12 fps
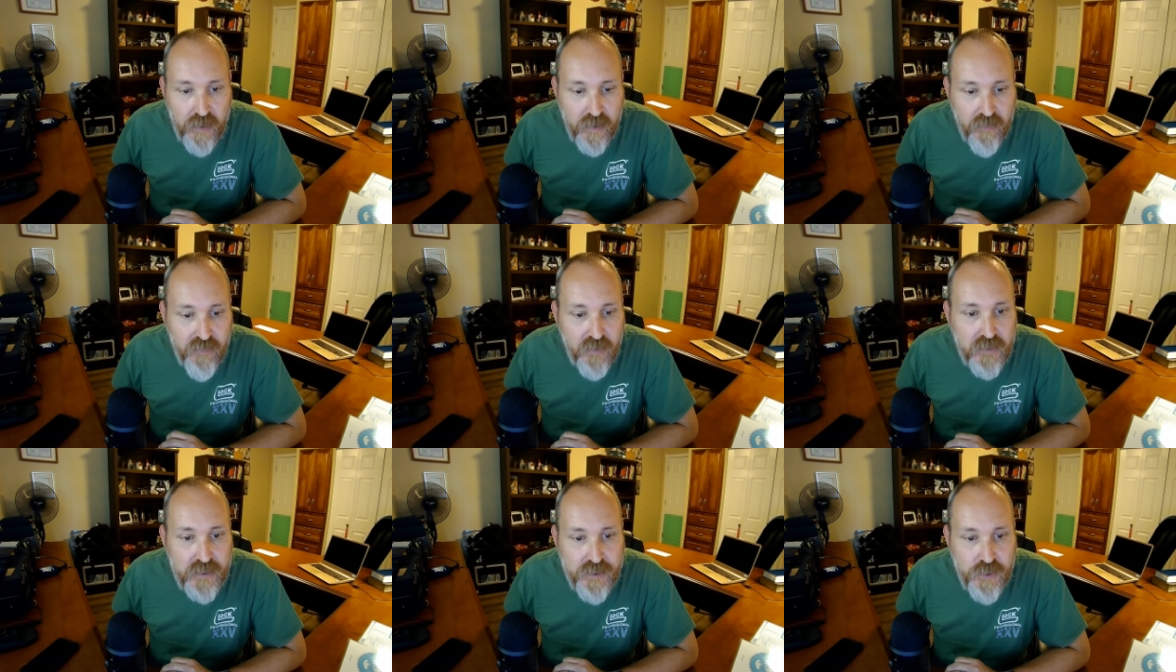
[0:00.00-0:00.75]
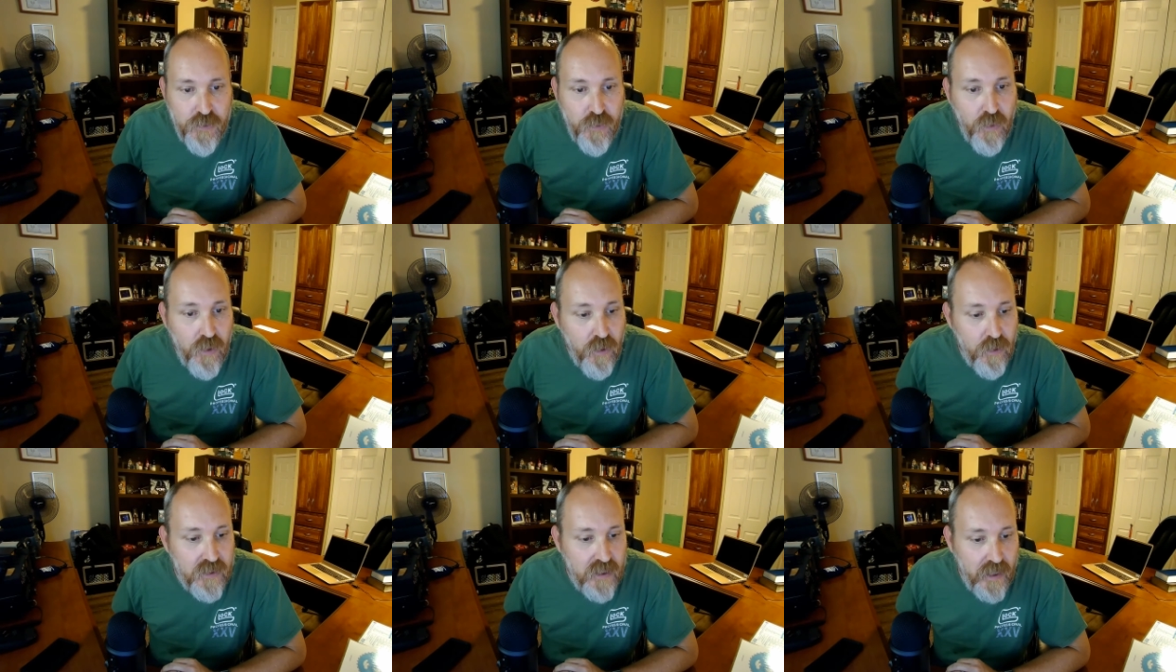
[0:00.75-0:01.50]
The 52
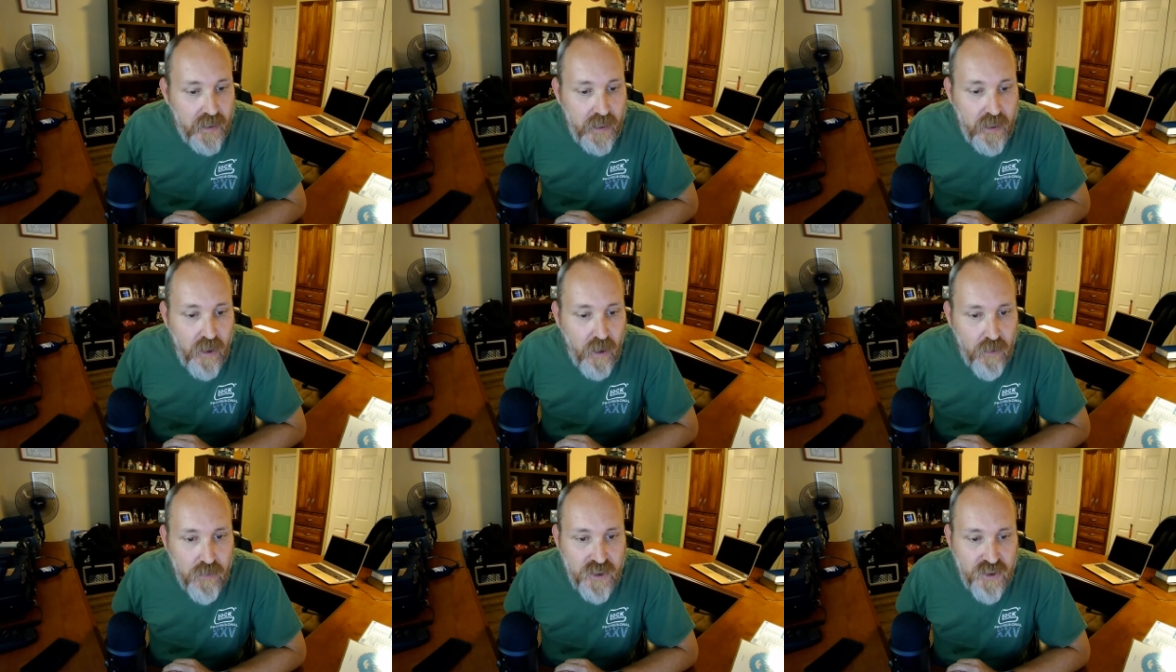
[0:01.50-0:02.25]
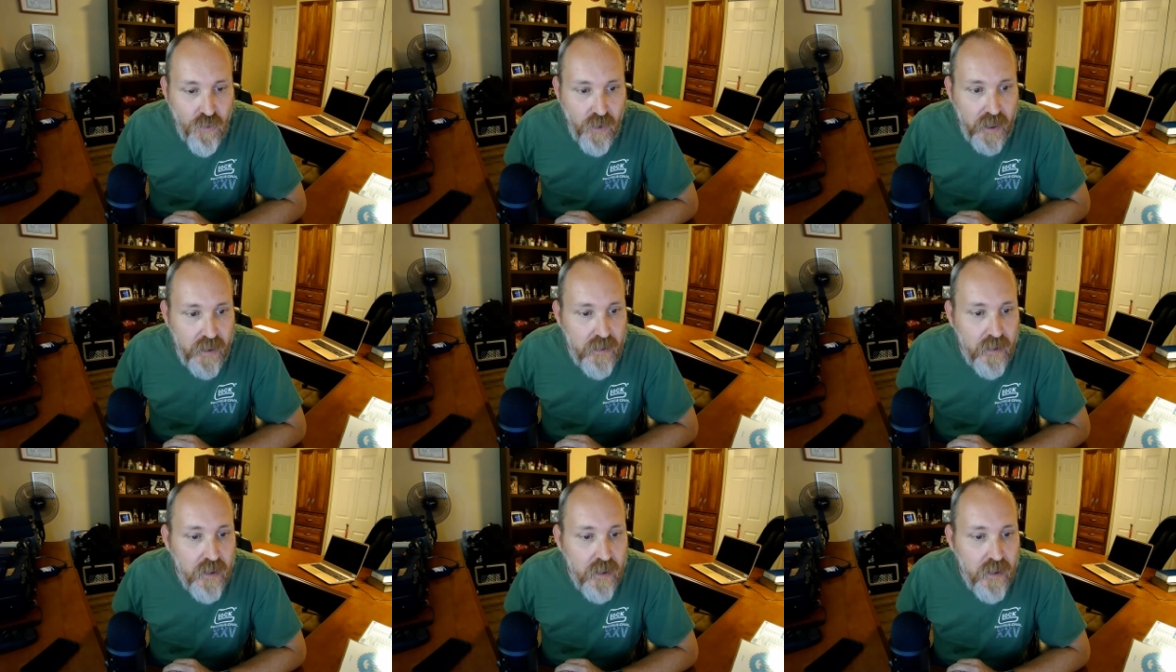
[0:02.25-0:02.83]
looks like a color screen.